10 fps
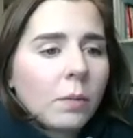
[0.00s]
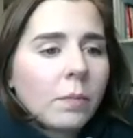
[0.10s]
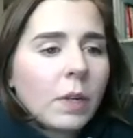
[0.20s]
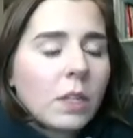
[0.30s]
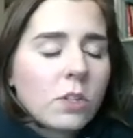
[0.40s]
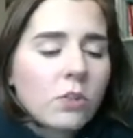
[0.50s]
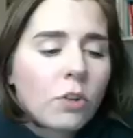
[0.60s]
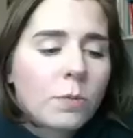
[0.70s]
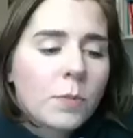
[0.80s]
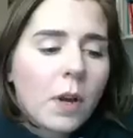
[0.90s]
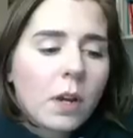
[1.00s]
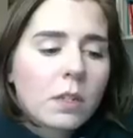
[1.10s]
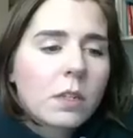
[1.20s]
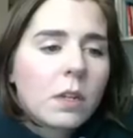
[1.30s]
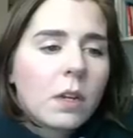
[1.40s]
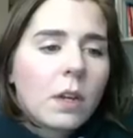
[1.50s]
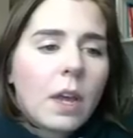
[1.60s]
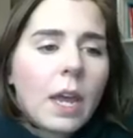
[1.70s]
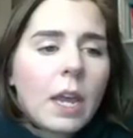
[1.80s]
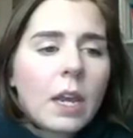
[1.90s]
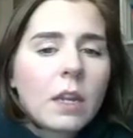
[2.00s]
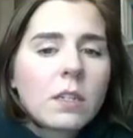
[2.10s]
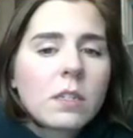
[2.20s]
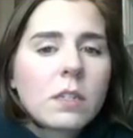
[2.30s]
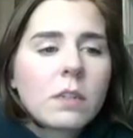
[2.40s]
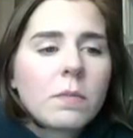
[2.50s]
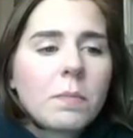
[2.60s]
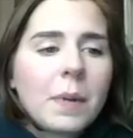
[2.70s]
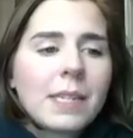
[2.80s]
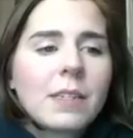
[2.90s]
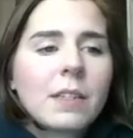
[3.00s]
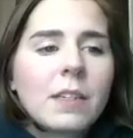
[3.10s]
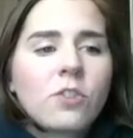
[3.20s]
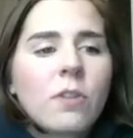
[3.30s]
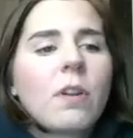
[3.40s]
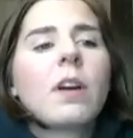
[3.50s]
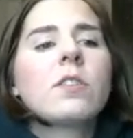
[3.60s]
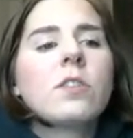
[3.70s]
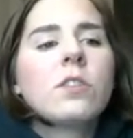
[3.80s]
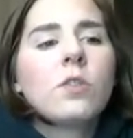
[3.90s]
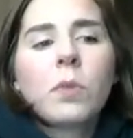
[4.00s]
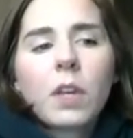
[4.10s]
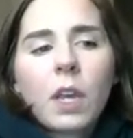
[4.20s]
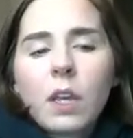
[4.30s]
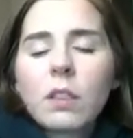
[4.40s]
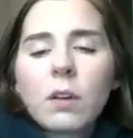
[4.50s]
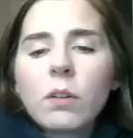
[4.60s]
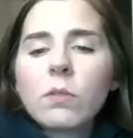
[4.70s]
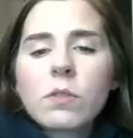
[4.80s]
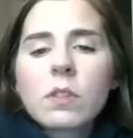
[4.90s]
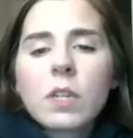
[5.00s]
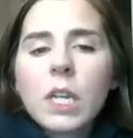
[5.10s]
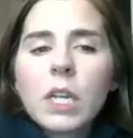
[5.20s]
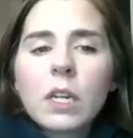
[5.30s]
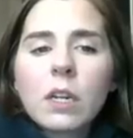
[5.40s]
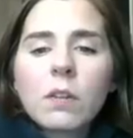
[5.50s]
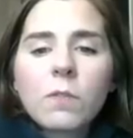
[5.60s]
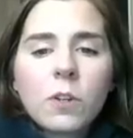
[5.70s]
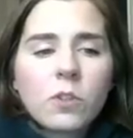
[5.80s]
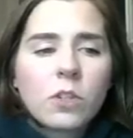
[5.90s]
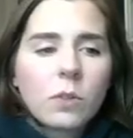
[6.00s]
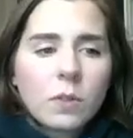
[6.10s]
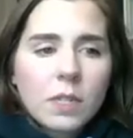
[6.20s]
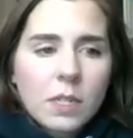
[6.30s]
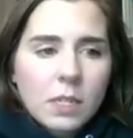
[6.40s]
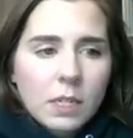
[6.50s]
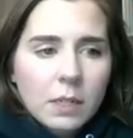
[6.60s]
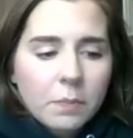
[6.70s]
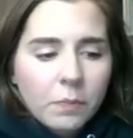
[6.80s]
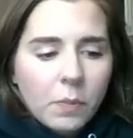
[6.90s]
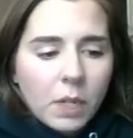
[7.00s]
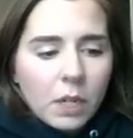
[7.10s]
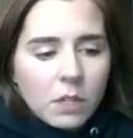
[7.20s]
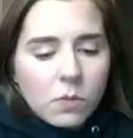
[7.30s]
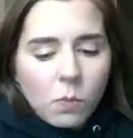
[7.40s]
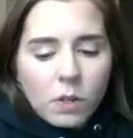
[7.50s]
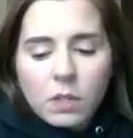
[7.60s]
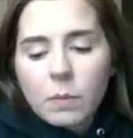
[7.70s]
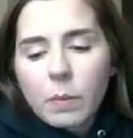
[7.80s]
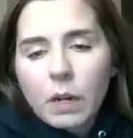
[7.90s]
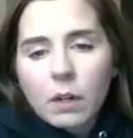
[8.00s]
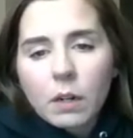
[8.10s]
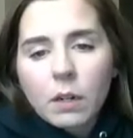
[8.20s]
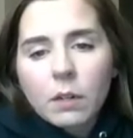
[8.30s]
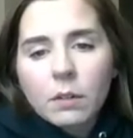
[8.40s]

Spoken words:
in the description box, and basically trying to duplicate those in Fusion360, because what's a better